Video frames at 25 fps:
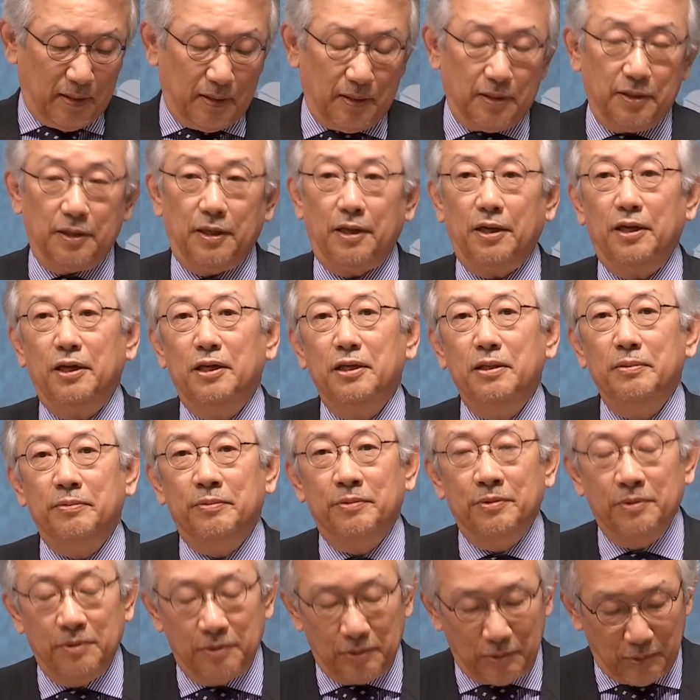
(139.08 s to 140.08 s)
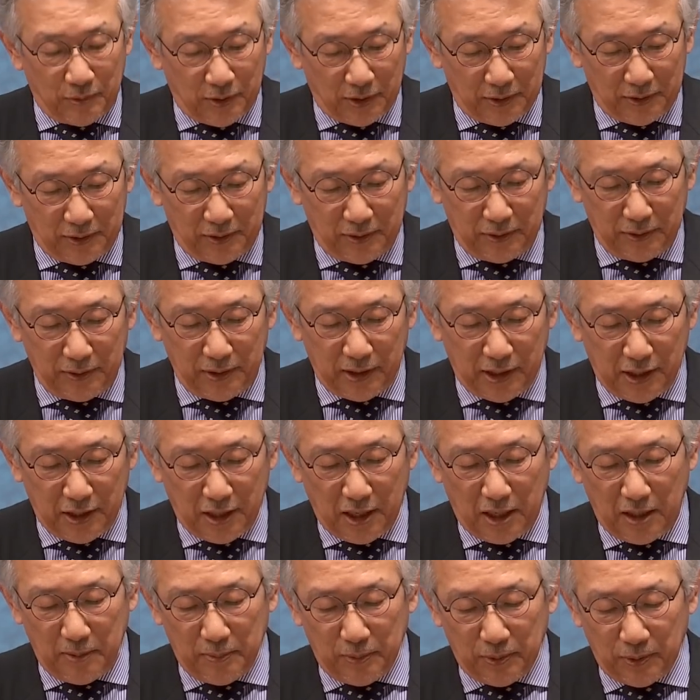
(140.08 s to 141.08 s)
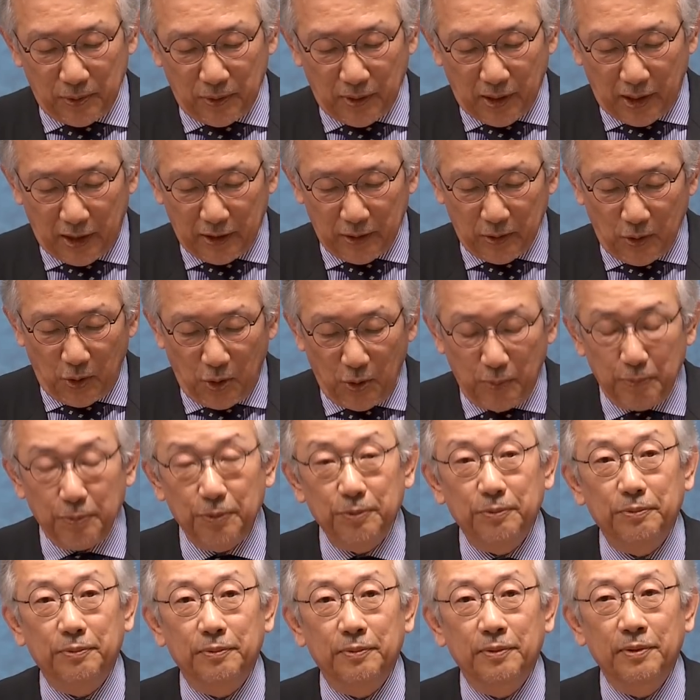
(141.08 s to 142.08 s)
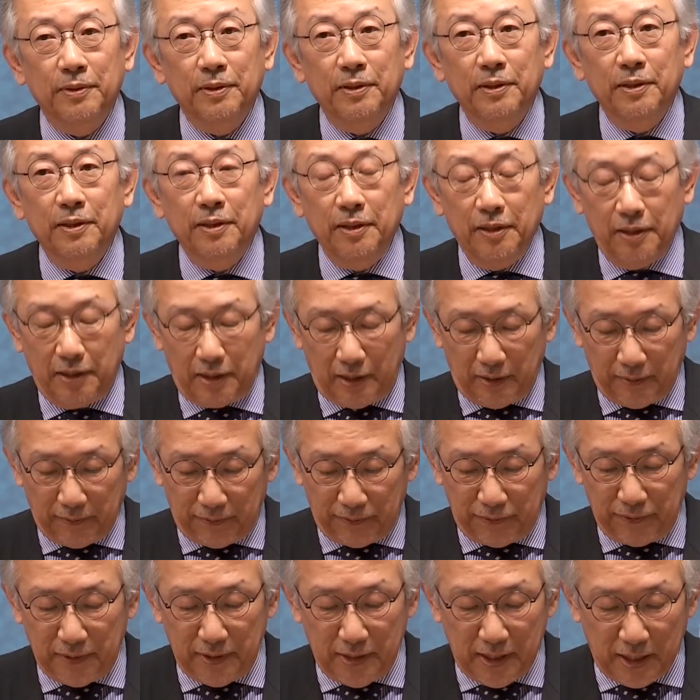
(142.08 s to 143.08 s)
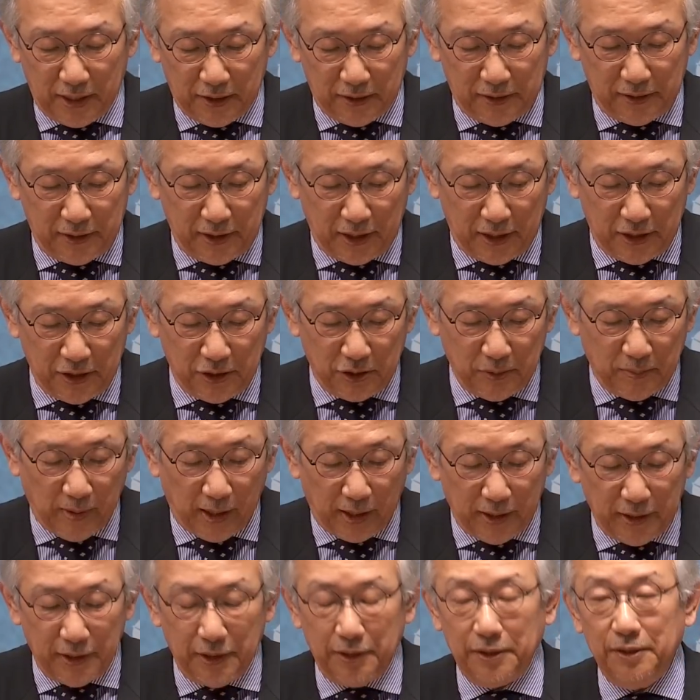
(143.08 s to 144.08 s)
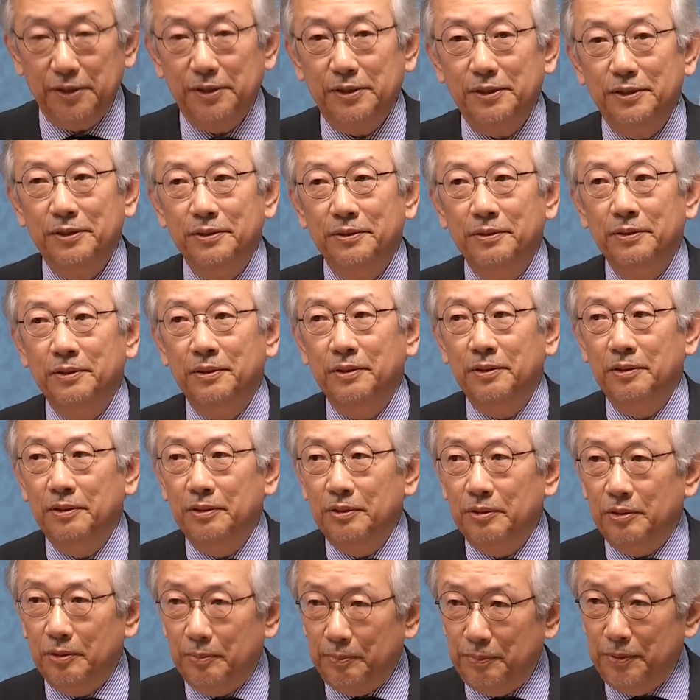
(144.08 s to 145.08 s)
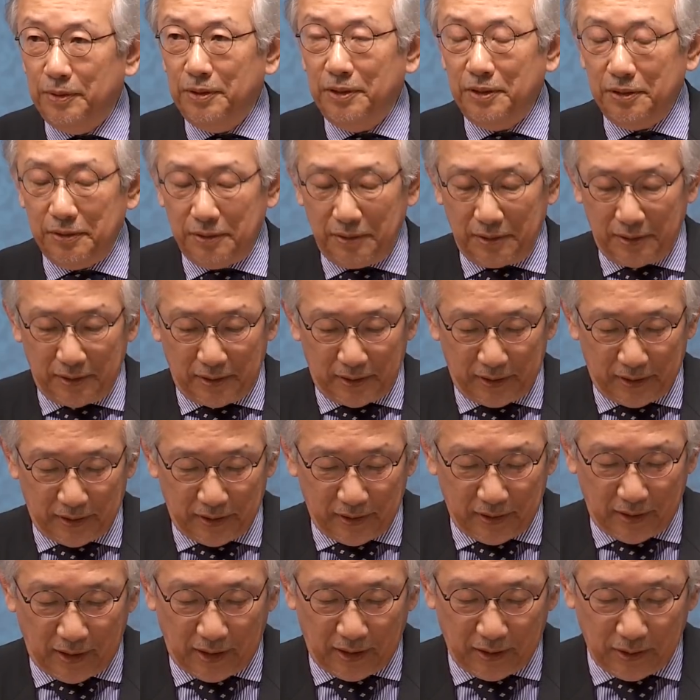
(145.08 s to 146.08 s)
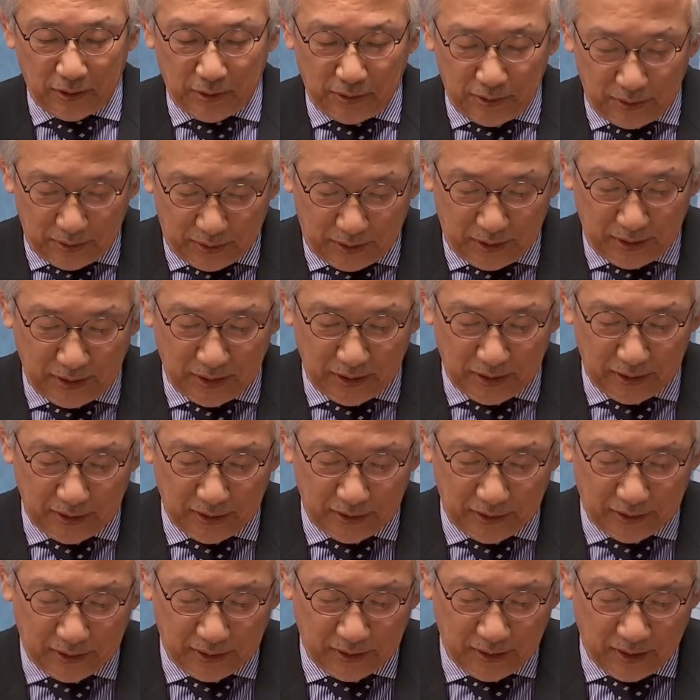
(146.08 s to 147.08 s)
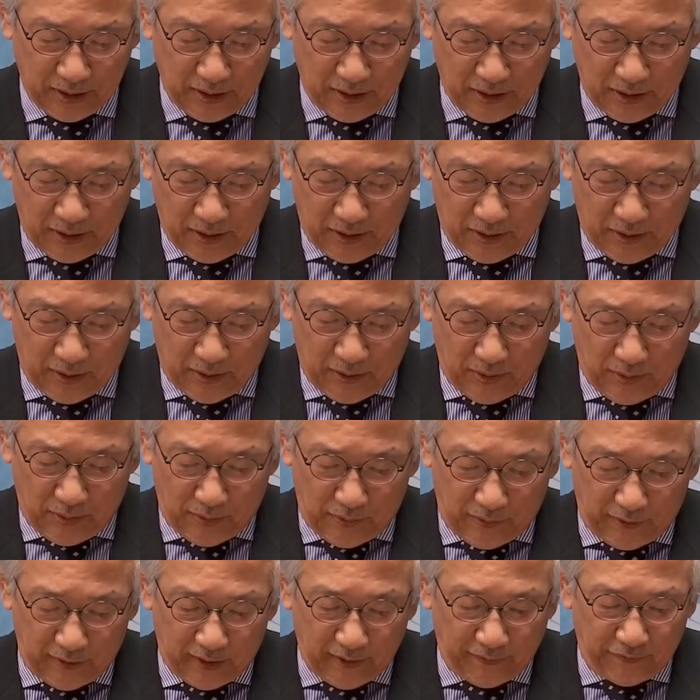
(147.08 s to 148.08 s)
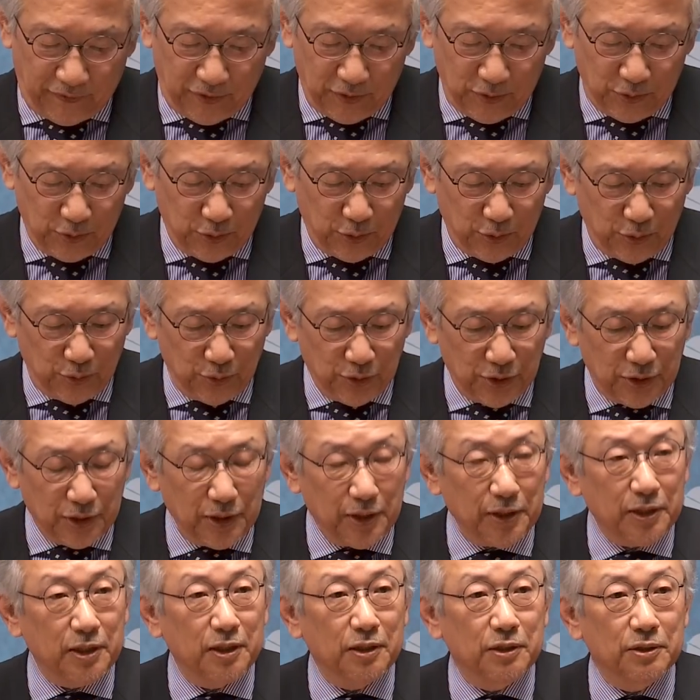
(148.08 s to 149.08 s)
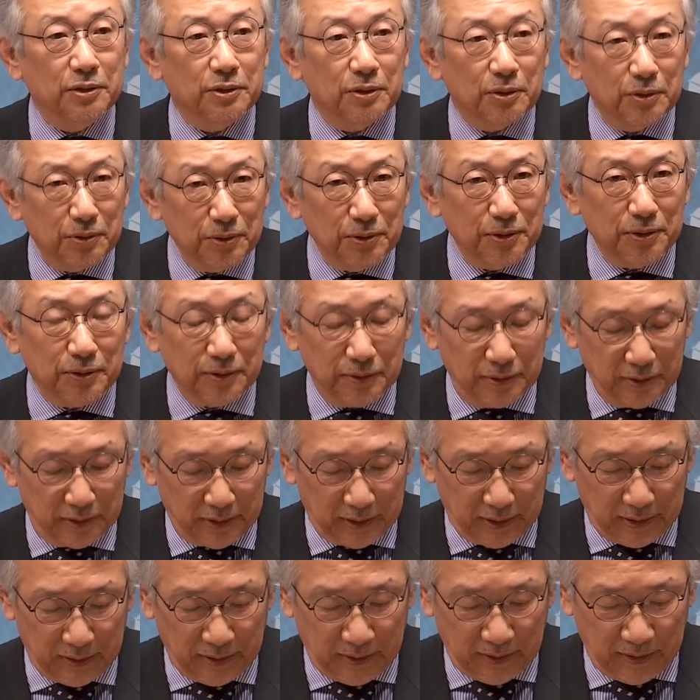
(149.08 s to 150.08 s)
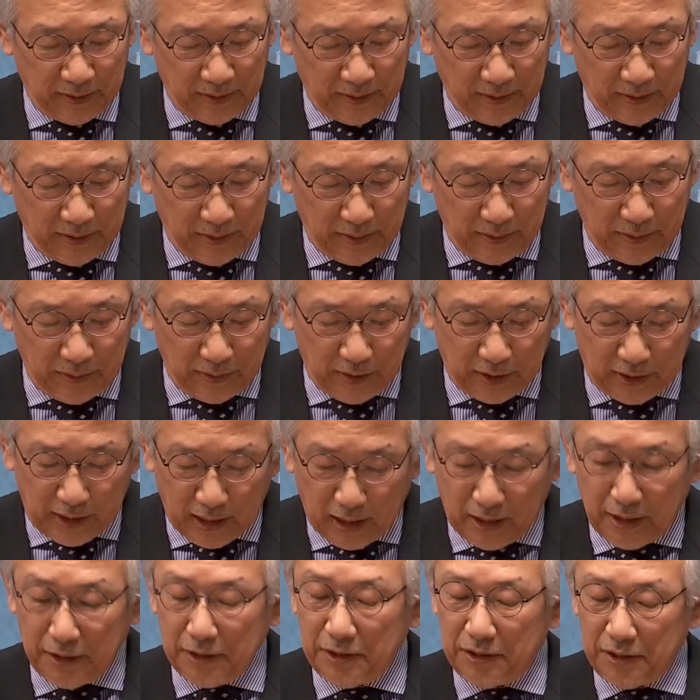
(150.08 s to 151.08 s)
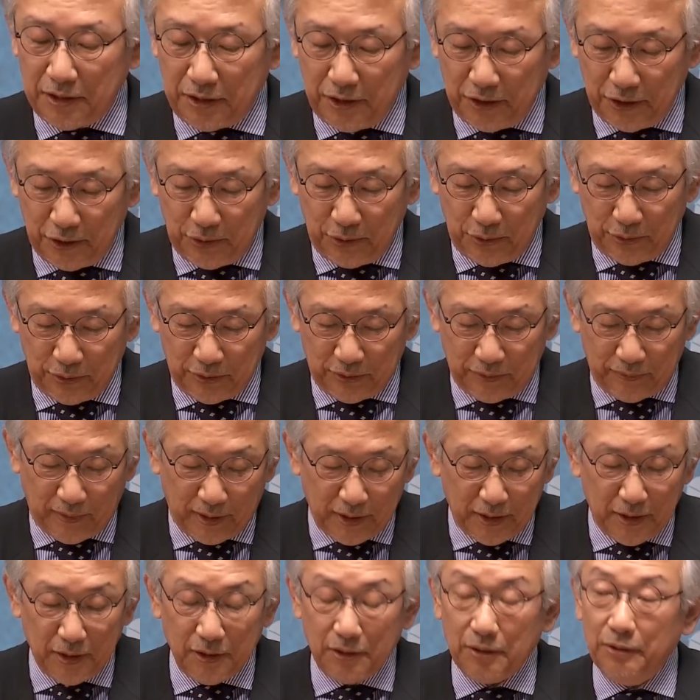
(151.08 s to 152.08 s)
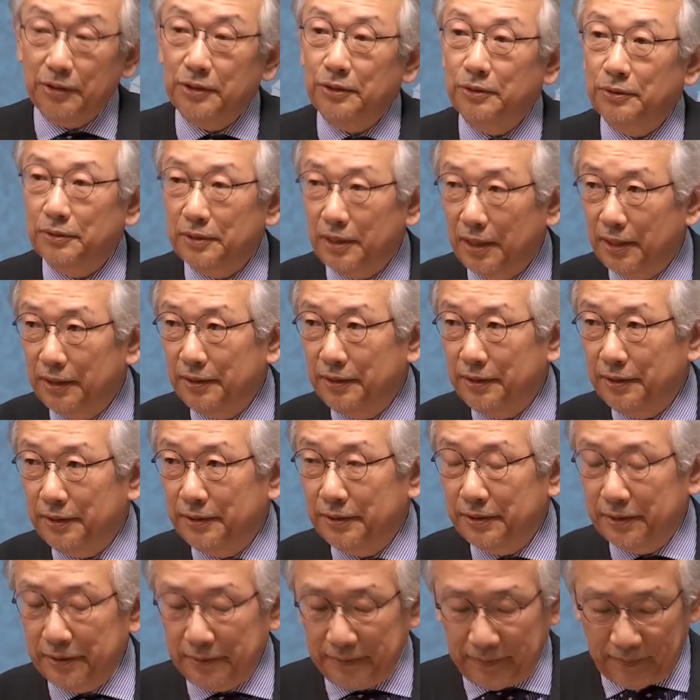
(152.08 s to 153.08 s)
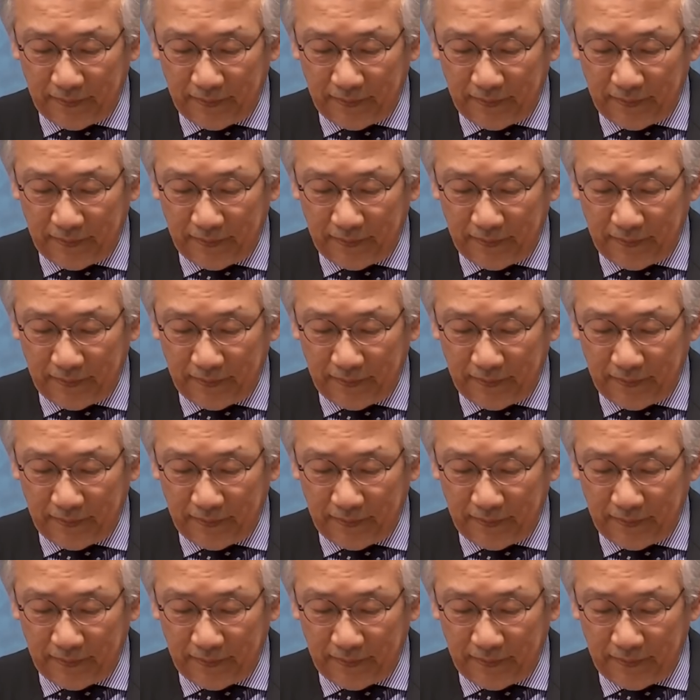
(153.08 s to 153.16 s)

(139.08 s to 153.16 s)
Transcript: The aim was to enable an open and free exchange of ideas, opinions, and concerns with a view to seeking solutions to the challenging issues facing our societies.